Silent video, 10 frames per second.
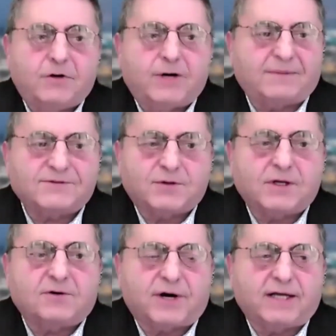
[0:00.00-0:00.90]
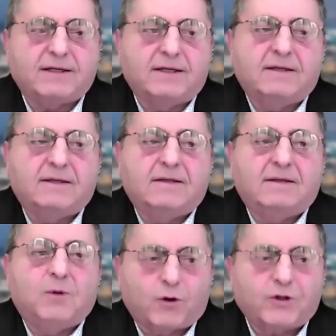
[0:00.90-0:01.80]
you're absolutely correct.
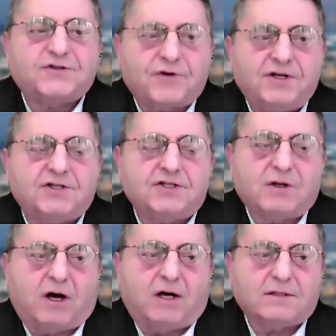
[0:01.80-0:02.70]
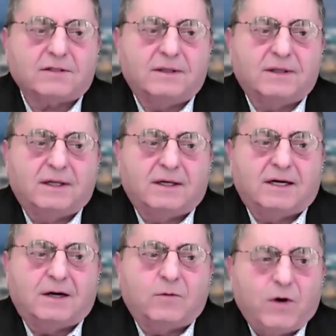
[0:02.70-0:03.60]
More stringent laws.
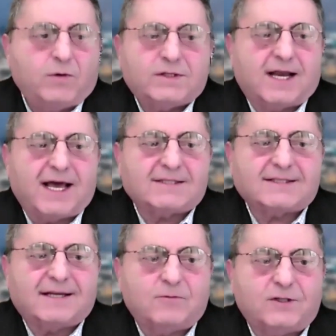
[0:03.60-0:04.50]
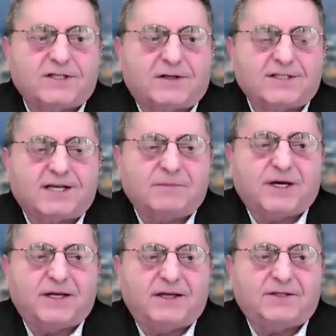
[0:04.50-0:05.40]
Uh, when was the last time we saw
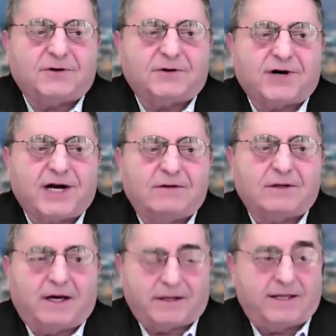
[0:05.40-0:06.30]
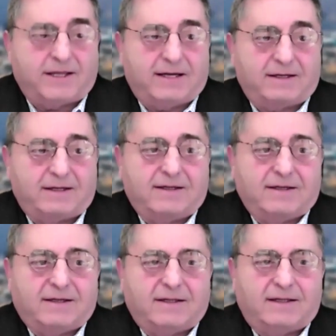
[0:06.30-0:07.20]
somebody turn around, other than
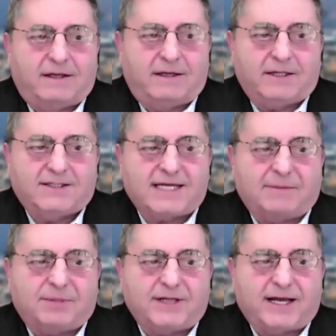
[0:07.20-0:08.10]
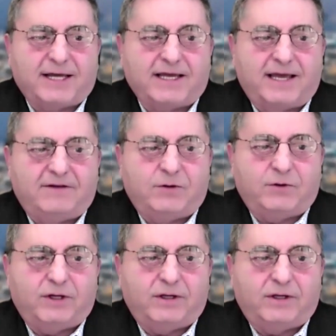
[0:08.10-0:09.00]
the example that I gave
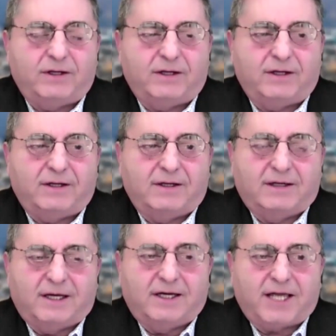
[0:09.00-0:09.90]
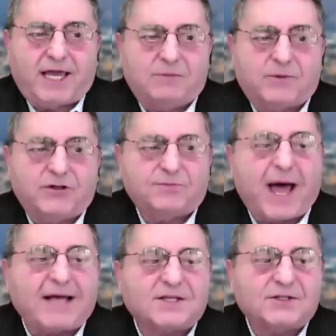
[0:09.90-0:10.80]
you in uh, uh, Cambridge,
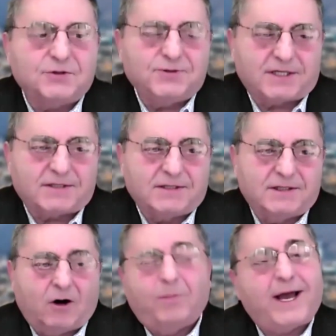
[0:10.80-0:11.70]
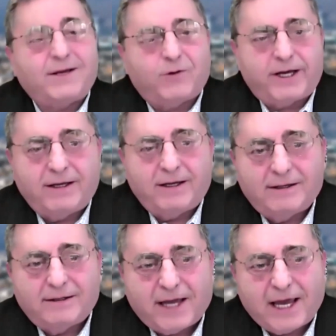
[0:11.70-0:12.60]
Massachusetts? Oh, by the way,
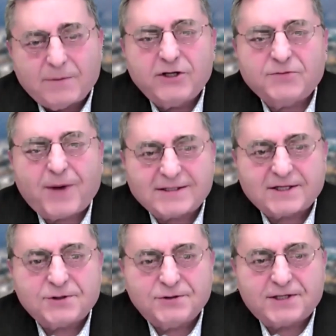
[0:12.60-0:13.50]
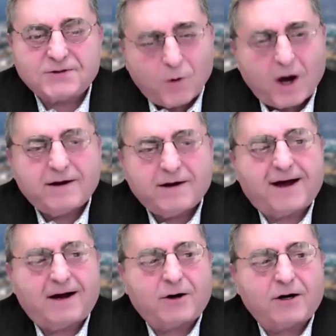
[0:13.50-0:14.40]
Cambridge, Massachusetts, one of
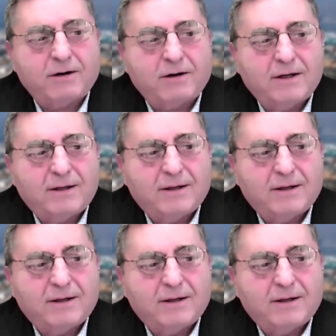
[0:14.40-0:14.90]
our